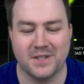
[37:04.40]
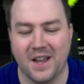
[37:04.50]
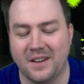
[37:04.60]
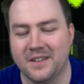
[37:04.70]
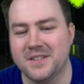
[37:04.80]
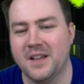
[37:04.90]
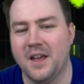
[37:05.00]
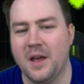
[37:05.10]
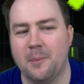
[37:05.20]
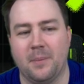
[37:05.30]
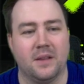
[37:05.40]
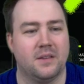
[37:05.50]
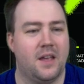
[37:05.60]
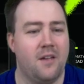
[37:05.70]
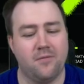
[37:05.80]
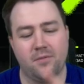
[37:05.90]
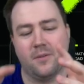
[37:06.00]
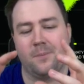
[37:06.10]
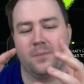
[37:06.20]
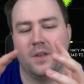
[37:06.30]
signings, but if
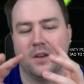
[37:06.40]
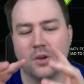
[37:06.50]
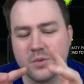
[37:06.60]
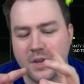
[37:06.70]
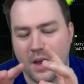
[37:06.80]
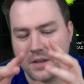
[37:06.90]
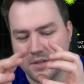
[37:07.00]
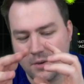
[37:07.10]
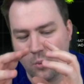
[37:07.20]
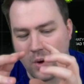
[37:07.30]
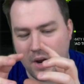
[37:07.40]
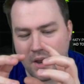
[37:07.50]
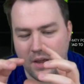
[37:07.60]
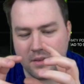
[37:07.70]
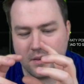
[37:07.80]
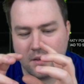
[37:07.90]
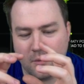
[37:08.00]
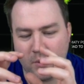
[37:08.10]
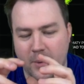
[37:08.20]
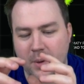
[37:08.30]
those guys were
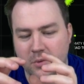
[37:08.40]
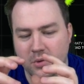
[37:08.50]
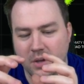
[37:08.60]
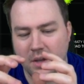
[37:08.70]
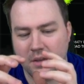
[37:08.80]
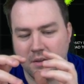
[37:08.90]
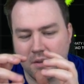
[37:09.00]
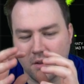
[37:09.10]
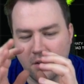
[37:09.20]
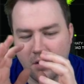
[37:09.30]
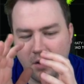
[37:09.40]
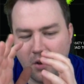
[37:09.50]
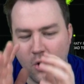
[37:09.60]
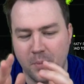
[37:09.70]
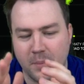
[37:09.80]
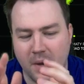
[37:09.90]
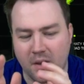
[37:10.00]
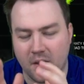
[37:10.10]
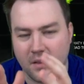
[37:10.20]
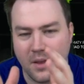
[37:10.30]
about to hit open
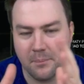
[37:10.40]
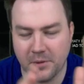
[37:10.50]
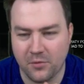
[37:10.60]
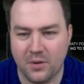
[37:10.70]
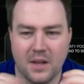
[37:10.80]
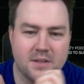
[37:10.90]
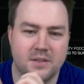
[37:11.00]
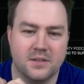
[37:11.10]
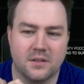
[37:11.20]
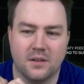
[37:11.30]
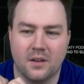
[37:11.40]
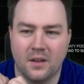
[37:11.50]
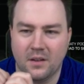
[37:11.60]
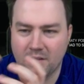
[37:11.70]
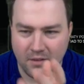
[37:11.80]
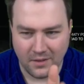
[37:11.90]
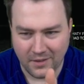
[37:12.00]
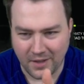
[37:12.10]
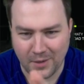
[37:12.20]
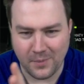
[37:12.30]
market before last season,
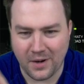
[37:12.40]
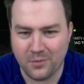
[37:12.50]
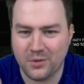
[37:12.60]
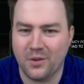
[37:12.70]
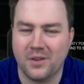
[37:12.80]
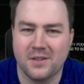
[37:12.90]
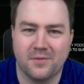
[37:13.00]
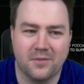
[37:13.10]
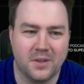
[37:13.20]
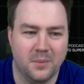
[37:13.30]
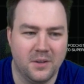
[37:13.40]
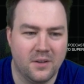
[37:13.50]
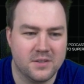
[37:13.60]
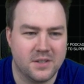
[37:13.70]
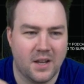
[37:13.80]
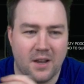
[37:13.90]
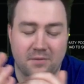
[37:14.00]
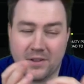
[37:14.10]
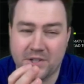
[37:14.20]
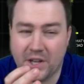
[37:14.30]
Kenneth Murray would got his 15 millions, and I
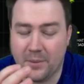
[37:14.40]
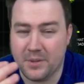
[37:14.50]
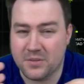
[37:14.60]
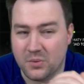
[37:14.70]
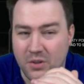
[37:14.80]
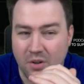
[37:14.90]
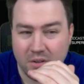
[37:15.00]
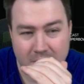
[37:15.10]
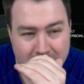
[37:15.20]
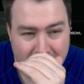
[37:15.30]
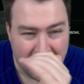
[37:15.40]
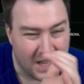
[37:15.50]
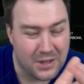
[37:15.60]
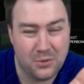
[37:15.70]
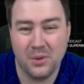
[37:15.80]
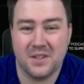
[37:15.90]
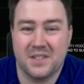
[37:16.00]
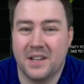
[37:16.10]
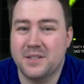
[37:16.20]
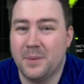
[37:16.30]
think Jake Gibbons would got like 2 years,
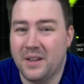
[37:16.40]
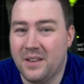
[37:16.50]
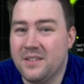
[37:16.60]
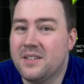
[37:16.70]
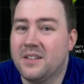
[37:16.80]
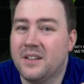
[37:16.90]
6 millions.